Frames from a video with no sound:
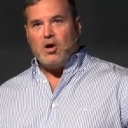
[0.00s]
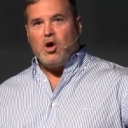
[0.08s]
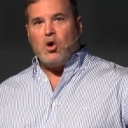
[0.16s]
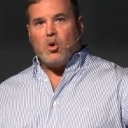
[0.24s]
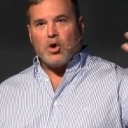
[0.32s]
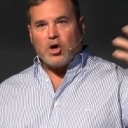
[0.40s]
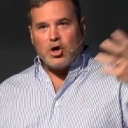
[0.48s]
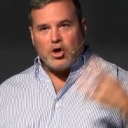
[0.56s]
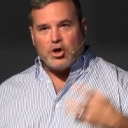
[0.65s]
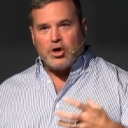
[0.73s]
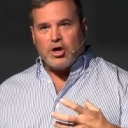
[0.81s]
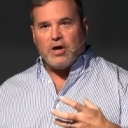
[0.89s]
or
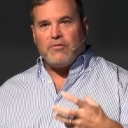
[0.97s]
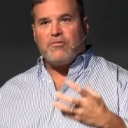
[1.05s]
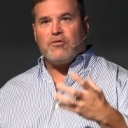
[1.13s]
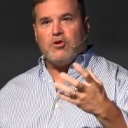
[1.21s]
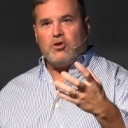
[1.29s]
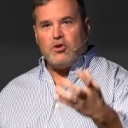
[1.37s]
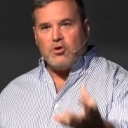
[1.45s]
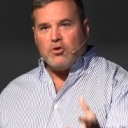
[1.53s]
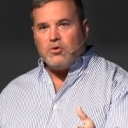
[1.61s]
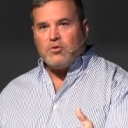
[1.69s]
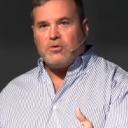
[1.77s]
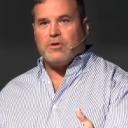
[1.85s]
good enough for
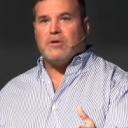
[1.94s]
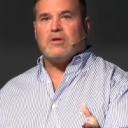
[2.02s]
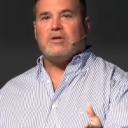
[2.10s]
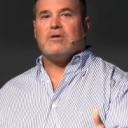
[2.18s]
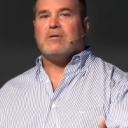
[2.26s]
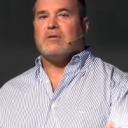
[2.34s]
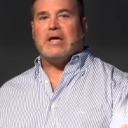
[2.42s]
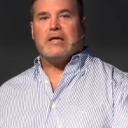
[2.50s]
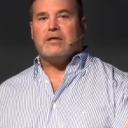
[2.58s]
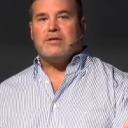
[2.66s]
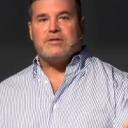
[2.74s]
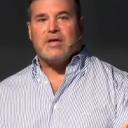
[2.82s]
you to, to at
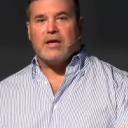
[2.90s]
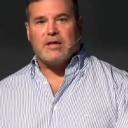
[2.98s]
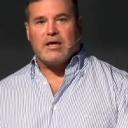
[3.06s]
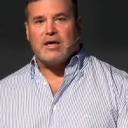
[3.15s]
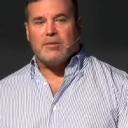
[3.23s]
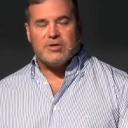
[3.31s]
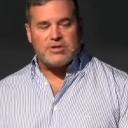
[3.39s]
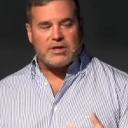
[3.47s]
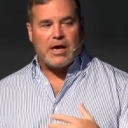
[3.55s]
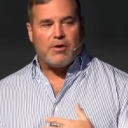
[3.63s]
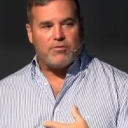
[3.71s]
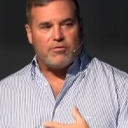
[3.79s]
least not think I'm a
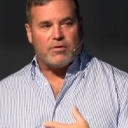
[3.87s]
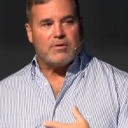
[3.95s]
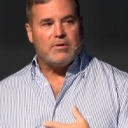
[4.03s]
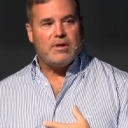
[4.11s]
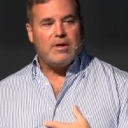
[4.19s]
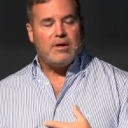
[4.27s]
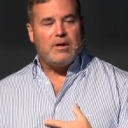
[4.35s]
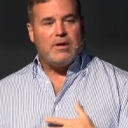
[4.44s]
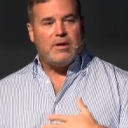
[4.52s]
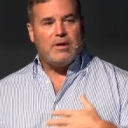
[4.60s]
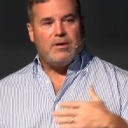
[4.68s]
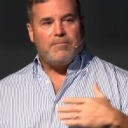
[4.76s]
scoundrel.
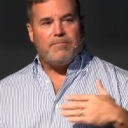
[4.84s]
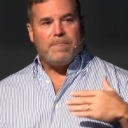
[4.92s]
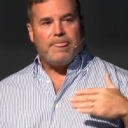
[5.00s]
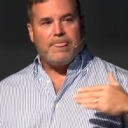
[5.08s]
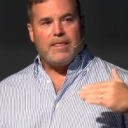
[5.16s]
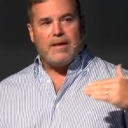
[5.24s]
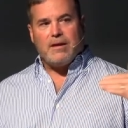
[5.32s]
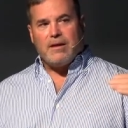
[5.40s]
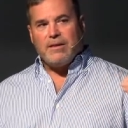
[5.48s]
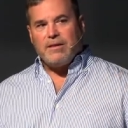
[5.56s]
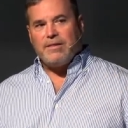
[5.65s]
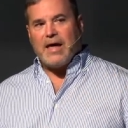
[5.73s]

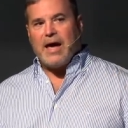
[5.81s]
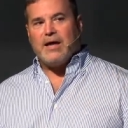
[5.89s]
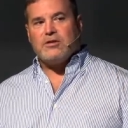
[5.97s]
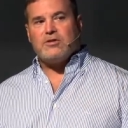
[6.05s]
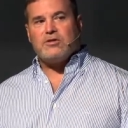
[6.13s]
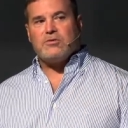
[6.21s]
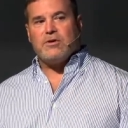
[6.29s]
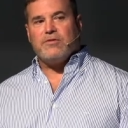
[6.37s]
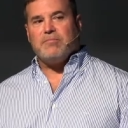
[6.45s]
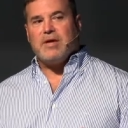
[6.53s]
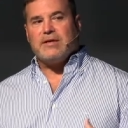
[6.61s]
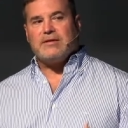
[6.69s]
That sort of
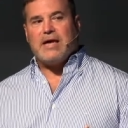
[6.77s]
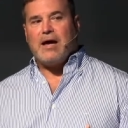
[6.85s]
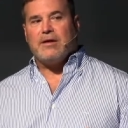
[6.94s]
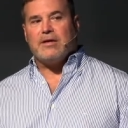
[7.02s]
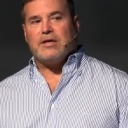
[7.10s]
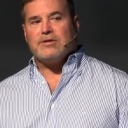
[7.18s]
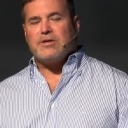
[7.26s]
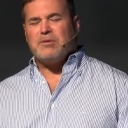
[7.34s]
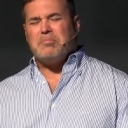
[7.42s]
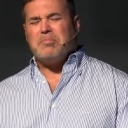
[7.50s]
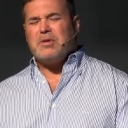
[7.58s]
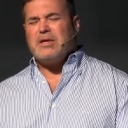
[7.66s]
mentality is
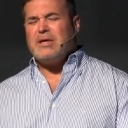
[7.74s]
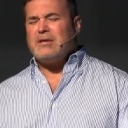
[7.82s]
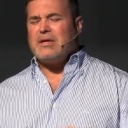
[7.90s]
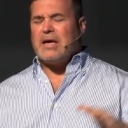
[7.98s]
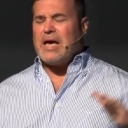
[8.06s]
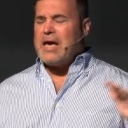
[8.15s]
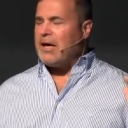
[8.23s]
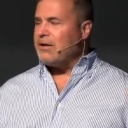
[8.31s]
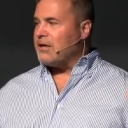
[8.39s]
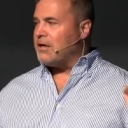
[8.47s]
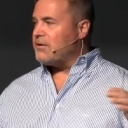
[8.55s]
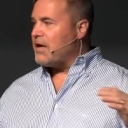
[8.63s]
completely
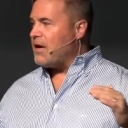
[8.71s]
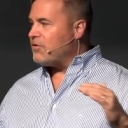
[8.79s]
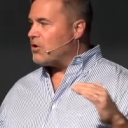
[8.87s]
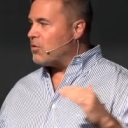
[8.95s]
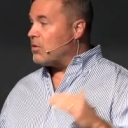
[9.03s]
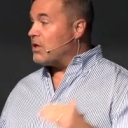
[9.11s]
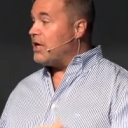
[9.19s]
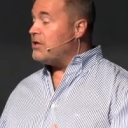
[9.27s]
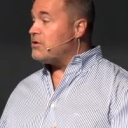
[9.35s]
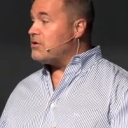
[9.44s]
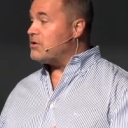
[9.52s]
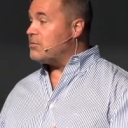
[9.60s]
alien to having a
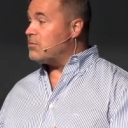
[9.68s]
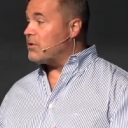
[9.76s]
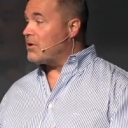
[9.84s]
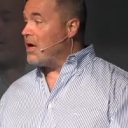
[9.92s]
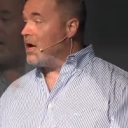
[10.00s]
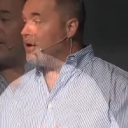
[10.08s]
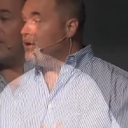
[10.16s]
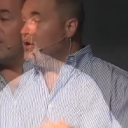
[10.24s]
relationship with God,